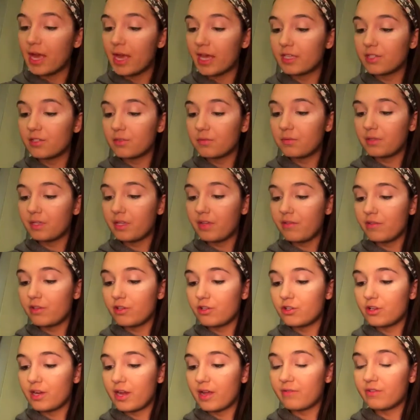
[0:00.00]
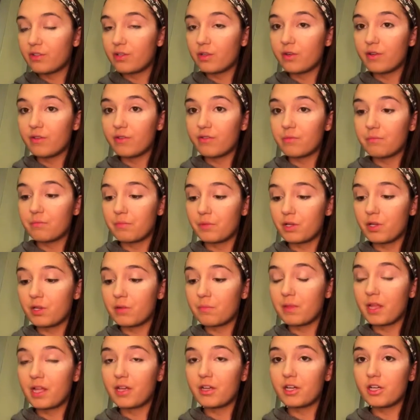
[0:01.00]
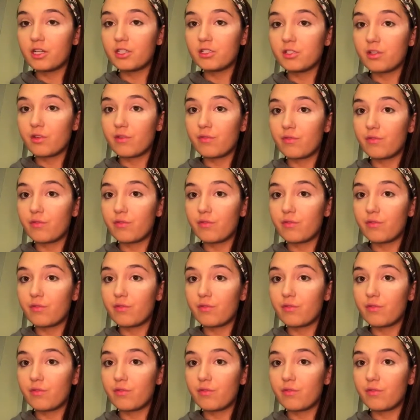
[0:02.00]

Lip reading: I do believe you should have two different beauty blenders